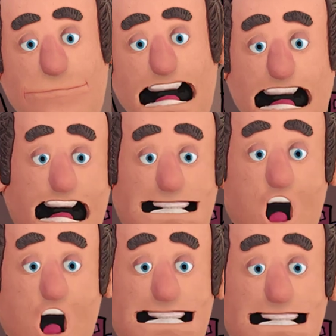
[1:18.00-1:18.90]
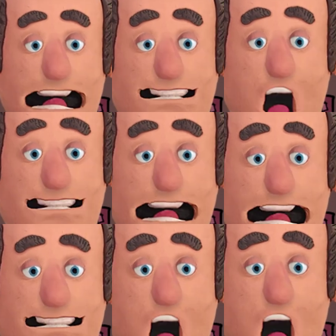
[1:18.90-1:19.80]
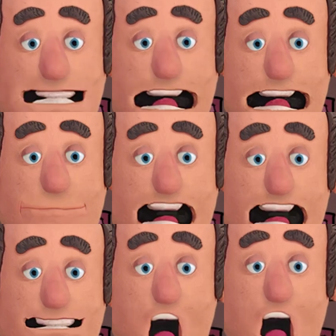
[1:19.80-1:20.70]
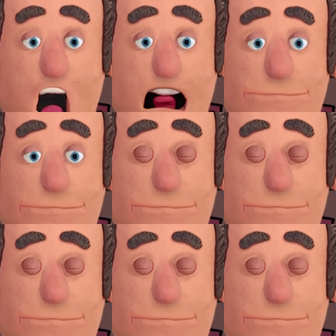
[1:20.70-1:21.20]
I don't need to see any at all.